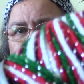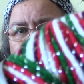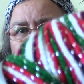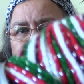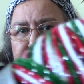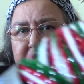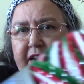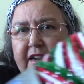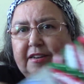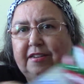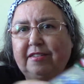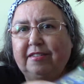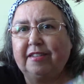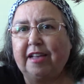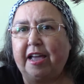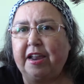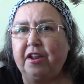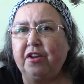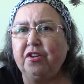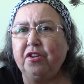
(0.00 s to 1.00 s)
and then I
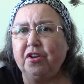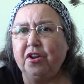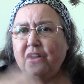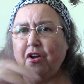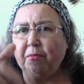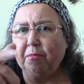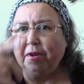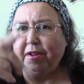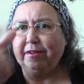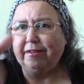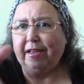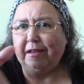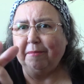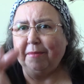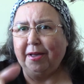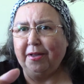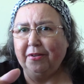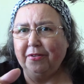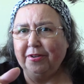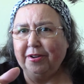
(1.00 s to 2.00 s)
decided, you know, I'm going to take
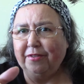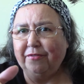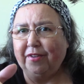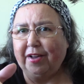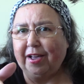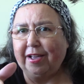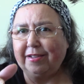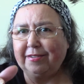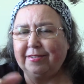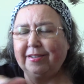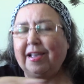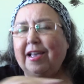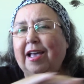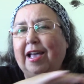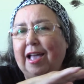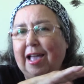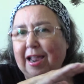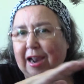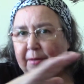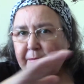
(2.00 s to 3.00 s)
my own advice,
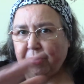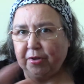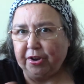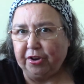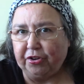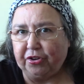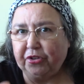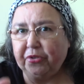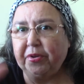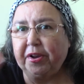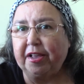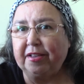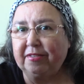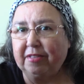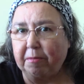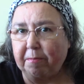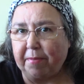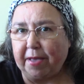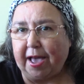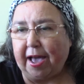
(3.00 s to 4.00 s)
and I'm going to do it as
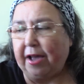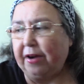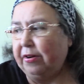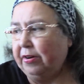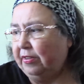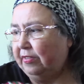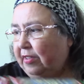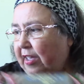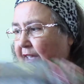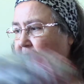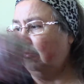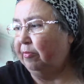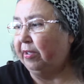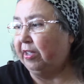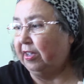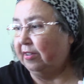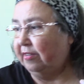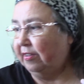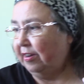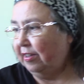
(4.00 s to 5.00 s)
the pattern says,
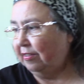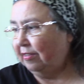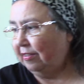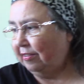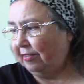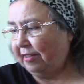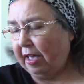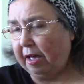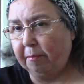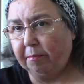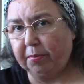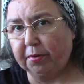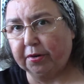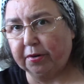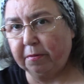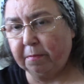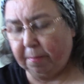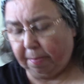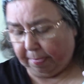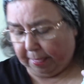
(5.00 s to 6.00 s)
because it is a
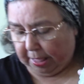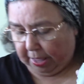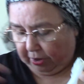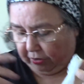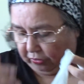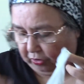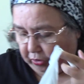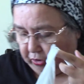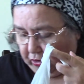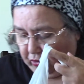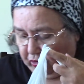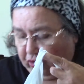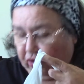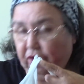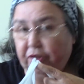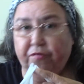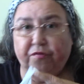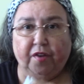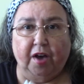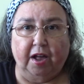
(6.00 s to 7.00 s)
sampler, so you
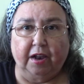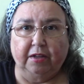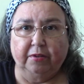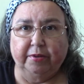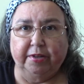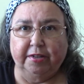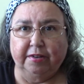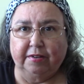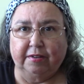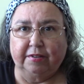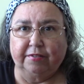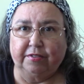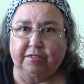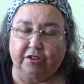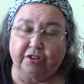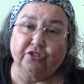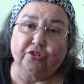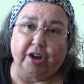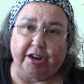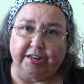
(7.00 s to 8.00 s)
should follow it.
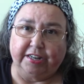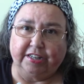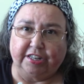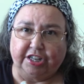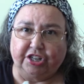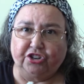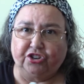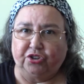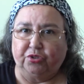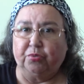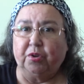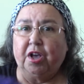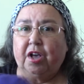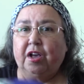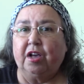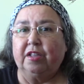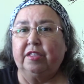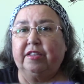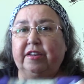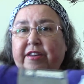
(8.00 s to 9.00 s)
They're trying to teach you
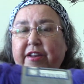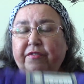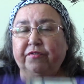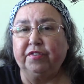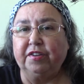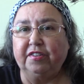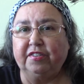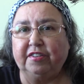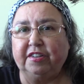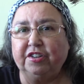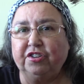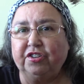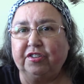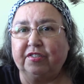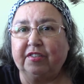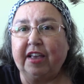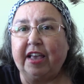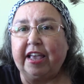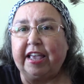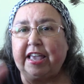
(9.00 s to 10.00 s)
different
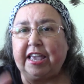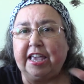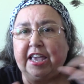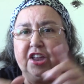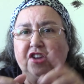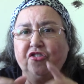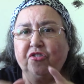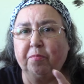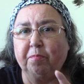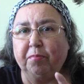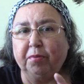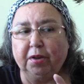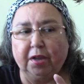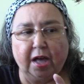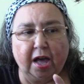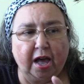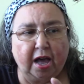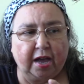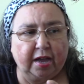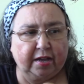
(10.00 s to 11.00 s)
stitches. Each
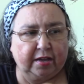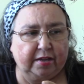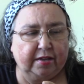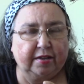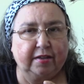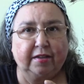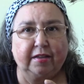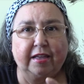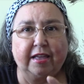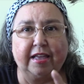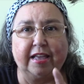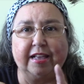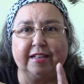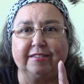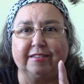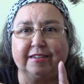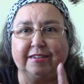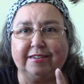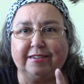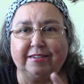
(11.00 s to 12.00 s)
block
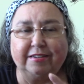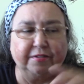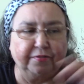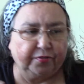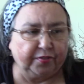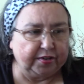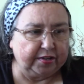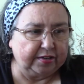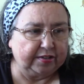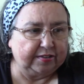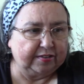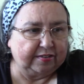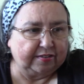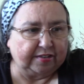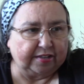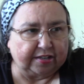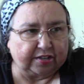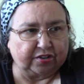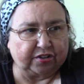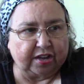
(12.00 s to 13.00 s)
is a different
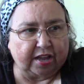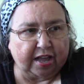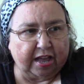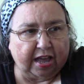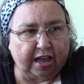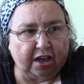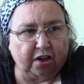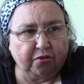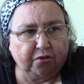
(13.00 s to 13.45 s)
stitch. How